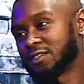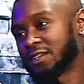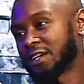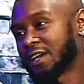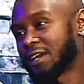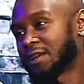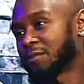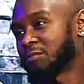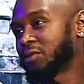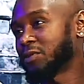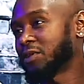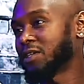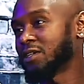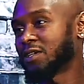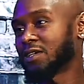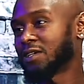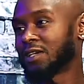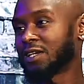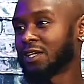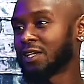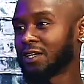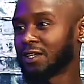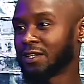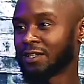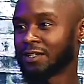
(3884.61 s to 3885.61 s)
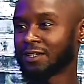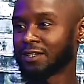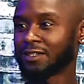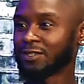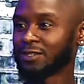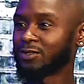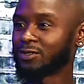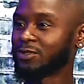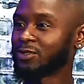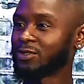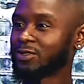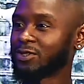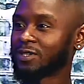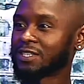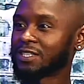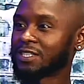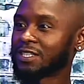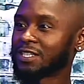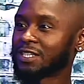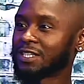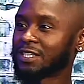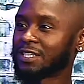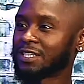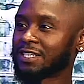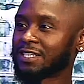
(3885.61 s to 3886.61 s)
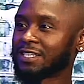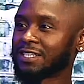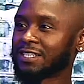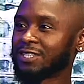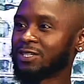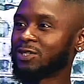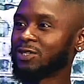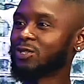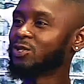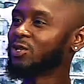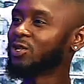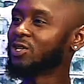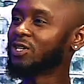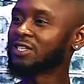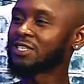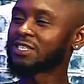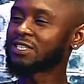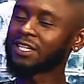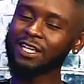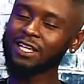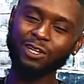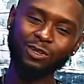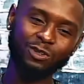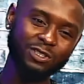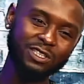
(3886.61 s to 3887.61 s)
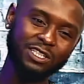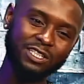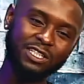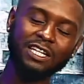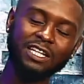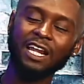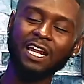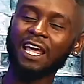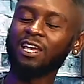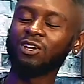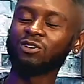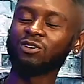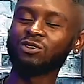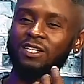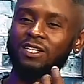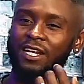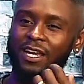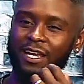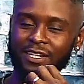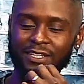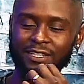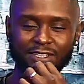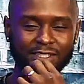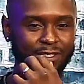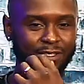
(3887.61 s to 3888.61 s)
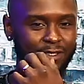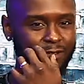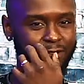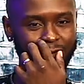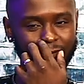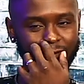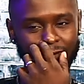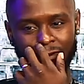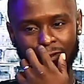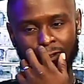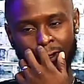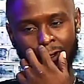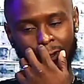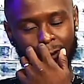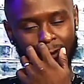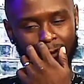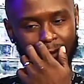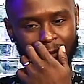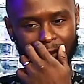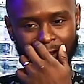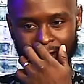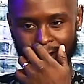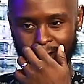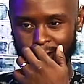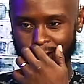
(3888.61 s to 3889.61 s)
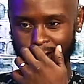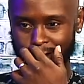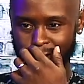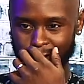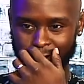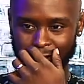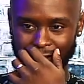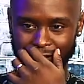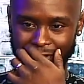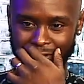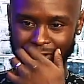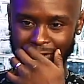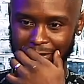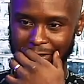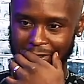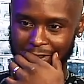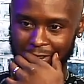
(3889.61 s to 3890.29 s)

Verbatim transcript: I got a peanut head. You know oh, what I'm too. saying? You know what I'm saying? It was, it, oh. like, it was light stuff. You know,